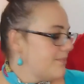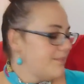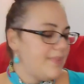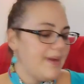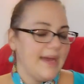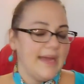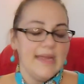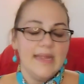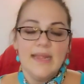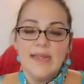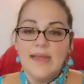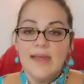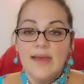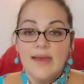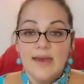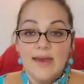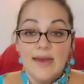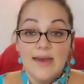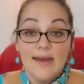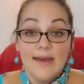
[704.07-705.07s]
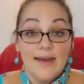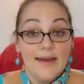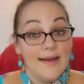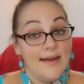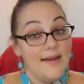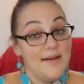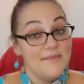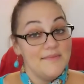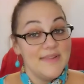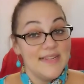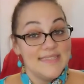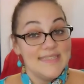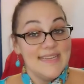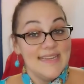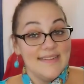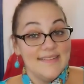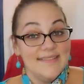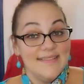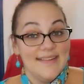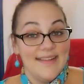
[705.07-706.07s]
But that's
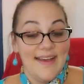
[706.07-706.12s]
it.